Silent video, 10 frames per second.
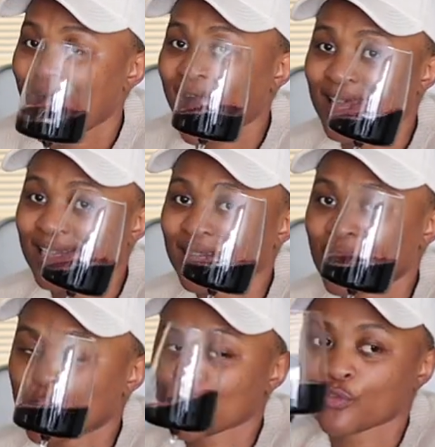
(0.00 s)
I need a
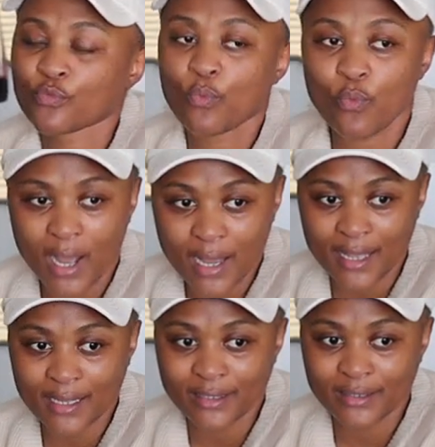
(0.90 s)
glass of
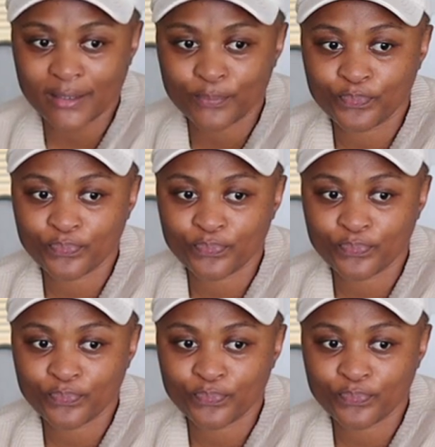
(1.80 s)
wine.